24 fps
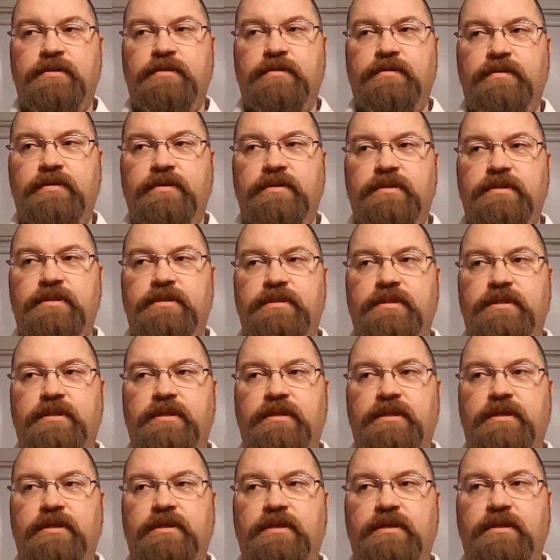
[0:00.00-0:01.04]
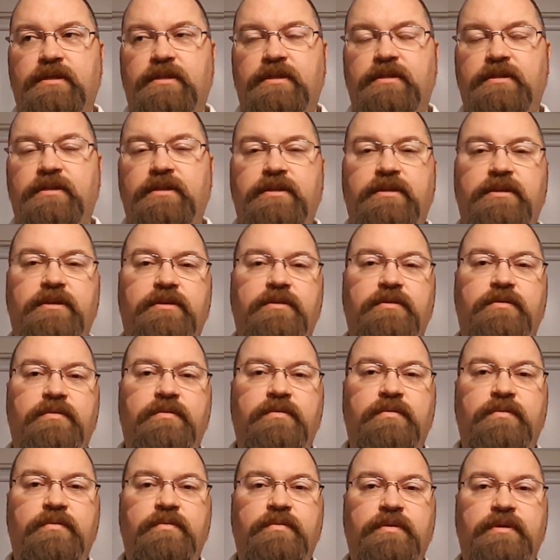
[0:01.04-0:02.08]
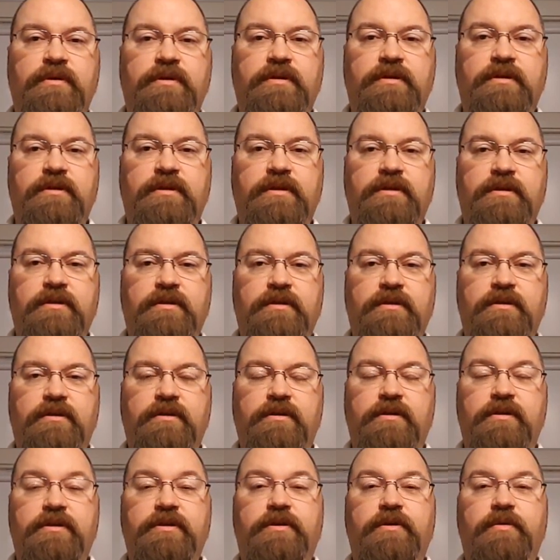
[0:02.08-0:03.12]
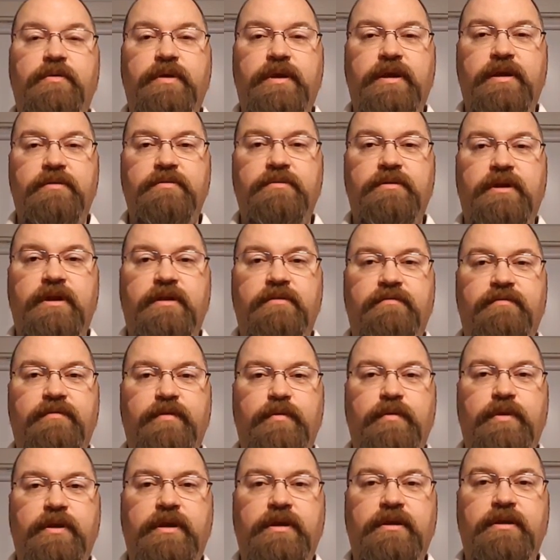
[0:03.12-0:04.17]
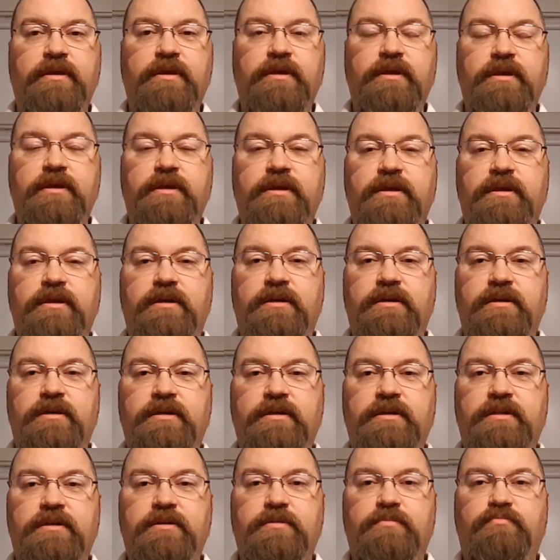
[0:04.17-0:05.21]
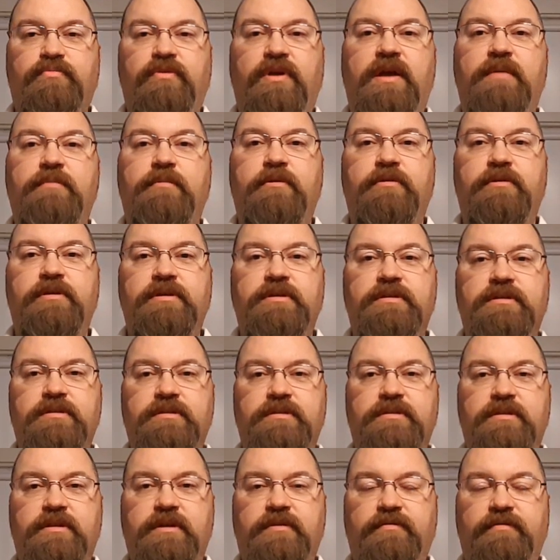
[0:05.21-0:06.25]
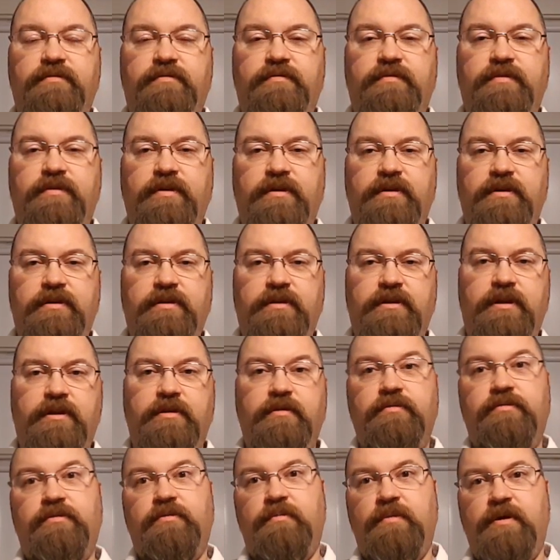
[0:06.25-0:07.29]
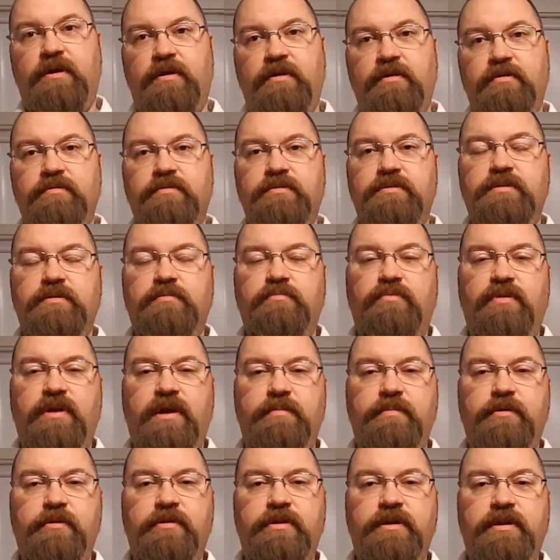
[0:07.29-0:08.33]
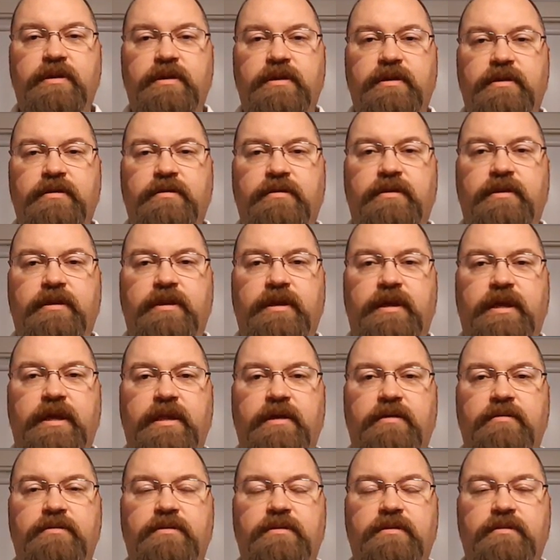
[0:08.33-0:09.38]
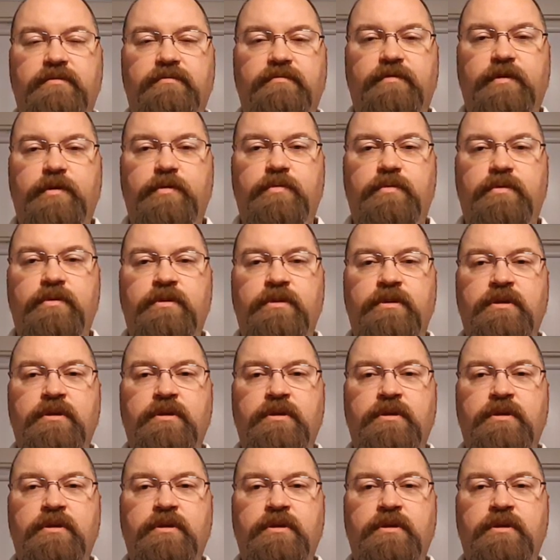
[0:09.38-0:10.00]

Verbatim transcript: well, let's see. Did you, are you going out and voting? Uh, the primaries and stuff, uh, I know tomorrow is a primary. i got to get out and vote.